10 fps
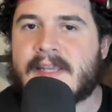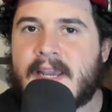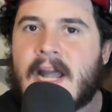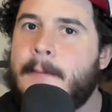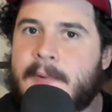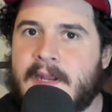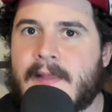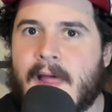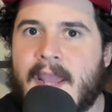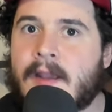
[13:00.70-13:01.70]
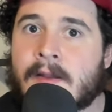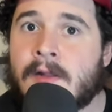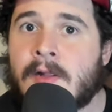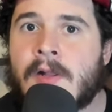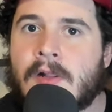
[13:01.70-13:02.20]
a company like
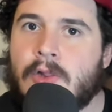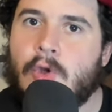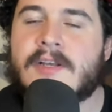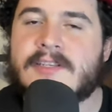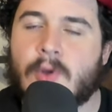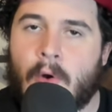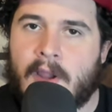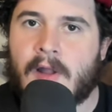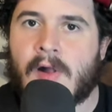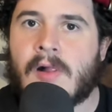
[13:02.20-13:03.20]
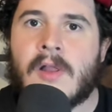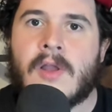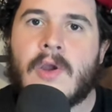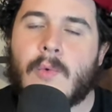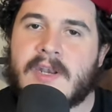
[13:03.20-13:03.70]
Lucas Oil
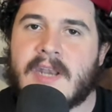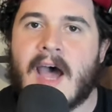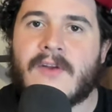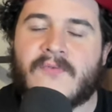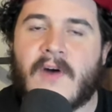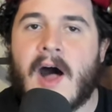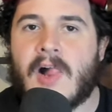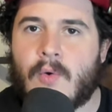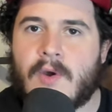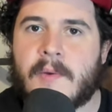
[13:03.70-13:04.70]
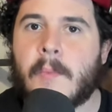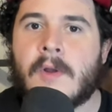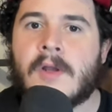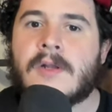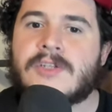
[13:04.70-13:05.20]
would not follow him
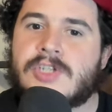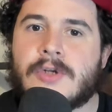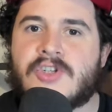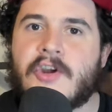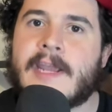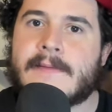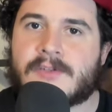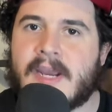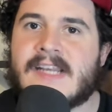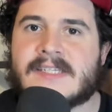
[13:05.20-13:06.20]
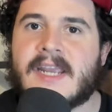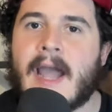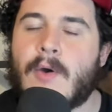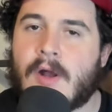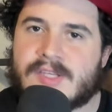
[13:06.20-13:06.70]
to Joe Gibbs Racing. I would
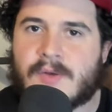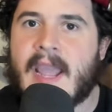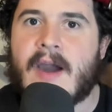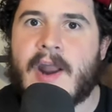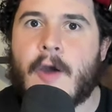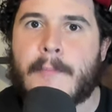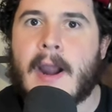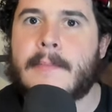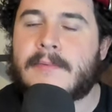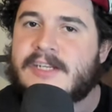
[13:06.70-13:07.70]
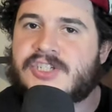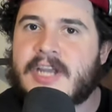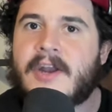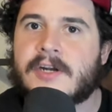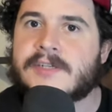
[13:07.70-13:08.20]
also count out probably
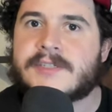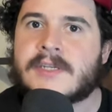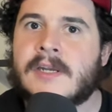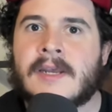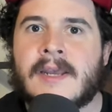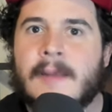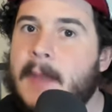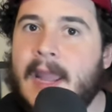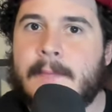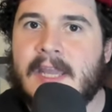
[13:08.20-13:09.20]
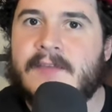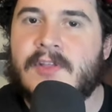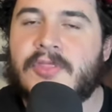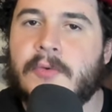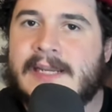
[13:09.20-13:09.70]
Cheddar's, maybe even
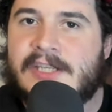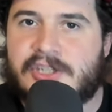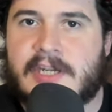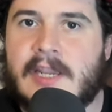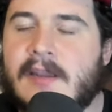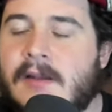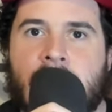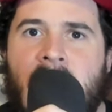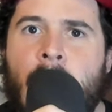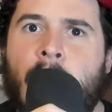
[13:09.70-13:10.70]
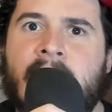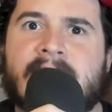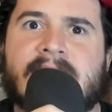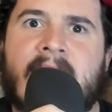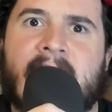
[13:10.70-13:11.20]
3Chi. I wouldn't
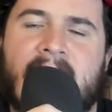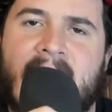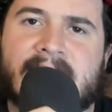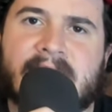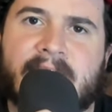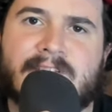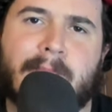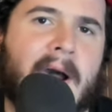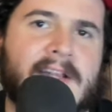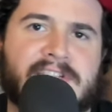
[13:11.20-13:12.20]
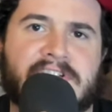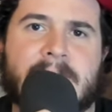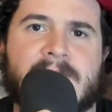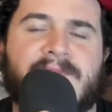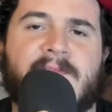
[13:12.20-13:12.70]
say he has enough sponsorship
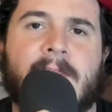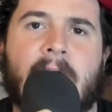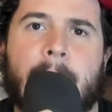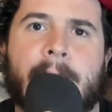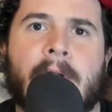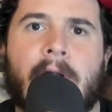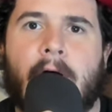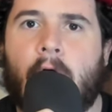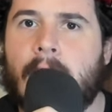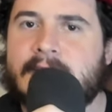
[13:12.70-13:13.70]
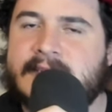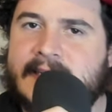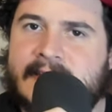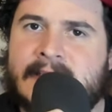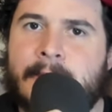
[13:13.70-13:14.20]
to fill up a whole
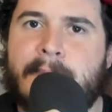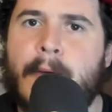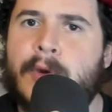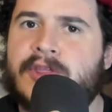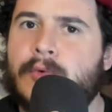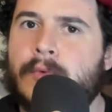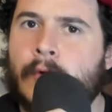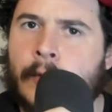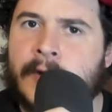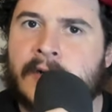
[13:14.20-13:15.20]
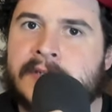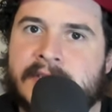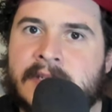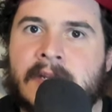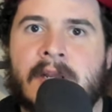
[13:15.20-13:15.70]
season, but with the rumors
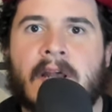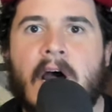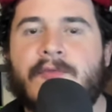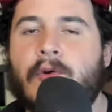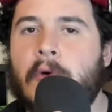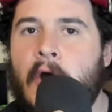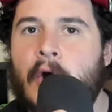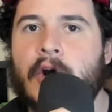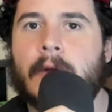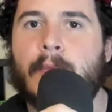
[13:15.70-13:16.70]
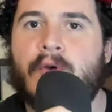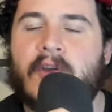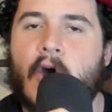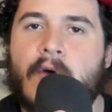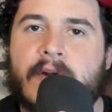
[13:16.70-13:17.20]
of Kroger moving
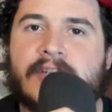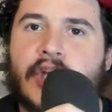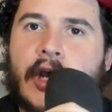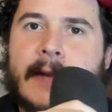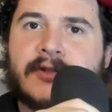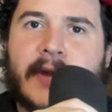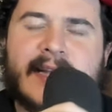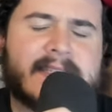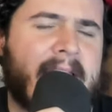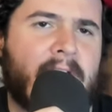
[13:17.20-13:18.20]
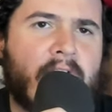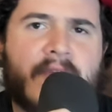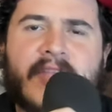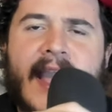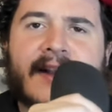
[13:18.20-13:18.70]
over to Joe Gibbs Racing, I don't know if
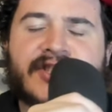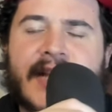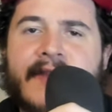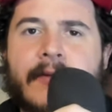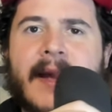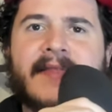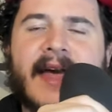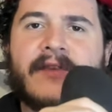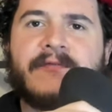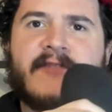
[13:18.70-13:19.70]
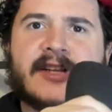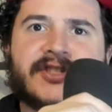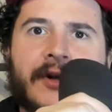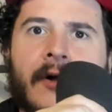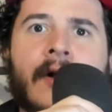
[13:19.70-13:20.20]
they actually ever made that
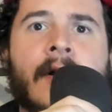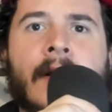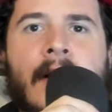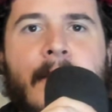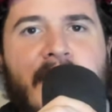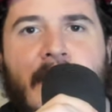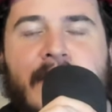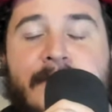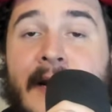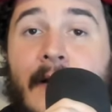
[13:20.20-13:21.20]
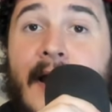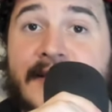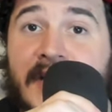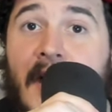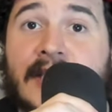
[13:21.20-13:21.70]
official, but there's been a lot of
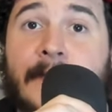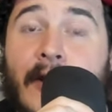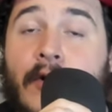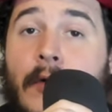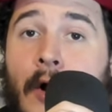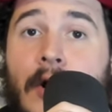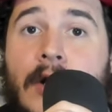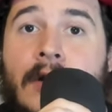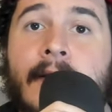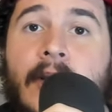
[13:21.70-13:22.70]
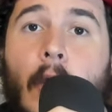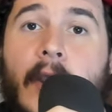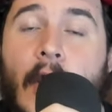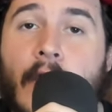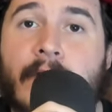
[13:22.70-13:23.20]
talks about Kroger going
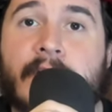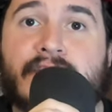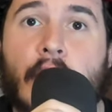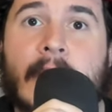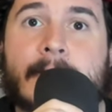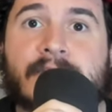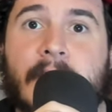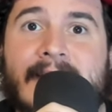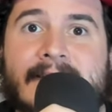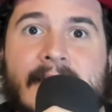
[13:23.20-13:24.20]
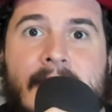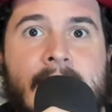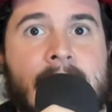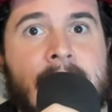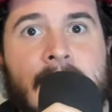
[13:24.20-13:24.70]
over to Joe Gibbs Racing.
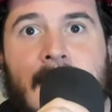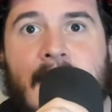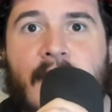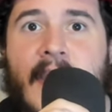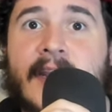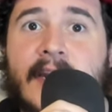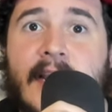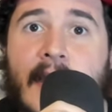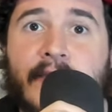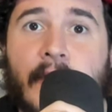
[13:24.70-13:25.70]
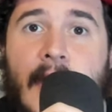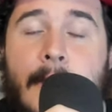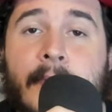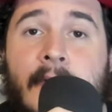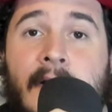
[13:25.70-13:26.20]
They could cover up